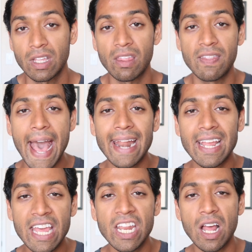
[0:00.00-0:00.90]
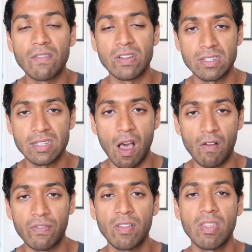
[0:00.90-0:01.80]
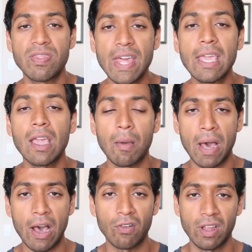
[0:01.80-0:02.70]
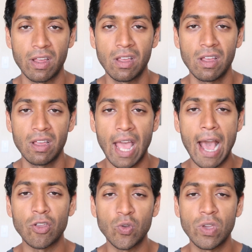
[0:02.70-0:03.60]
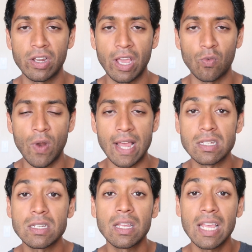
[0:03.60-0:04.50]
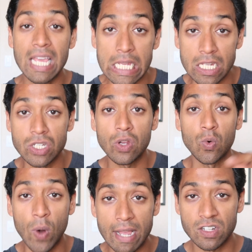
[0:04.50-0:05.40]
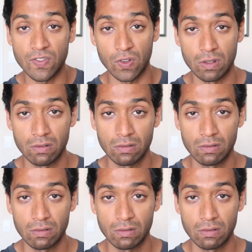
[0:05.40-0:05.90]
That in and of itself, thinking about how you can get rest, is restful.